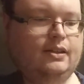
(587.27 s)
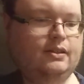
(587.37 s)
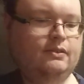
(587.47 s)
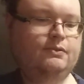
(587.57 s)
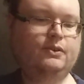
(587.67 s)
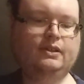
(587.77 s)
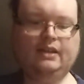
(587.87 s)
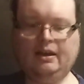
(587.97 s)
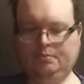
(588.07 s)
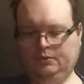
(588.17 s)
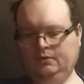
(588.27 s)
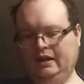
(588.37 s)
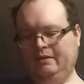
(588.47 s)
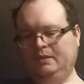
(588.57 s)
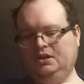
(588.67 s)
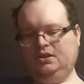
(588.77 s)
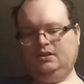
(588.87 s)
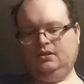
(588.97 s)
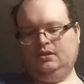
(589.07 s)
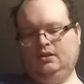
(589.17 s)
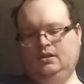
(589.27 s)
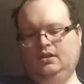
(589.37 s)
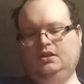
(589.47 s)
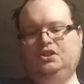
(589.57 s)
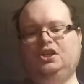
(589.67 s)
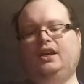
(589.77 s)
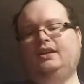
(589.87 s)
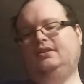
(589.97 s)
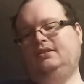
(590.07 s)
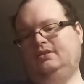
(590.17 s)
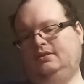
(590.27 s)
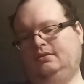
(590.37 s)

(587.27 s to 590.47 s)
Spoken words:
For example, I mentioned the chests.